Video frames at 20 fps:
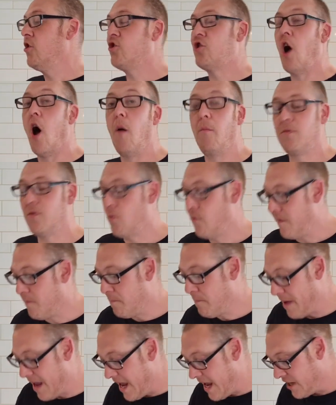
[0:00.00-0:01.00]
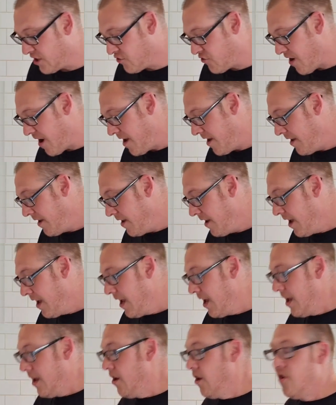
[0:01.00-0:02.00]
topped with pastry.
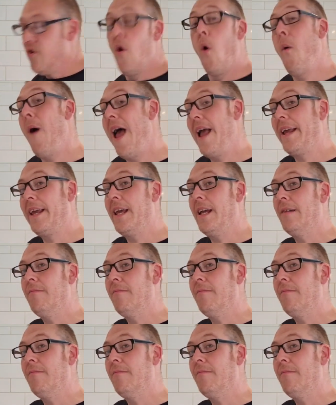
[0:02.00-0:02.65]
No egg.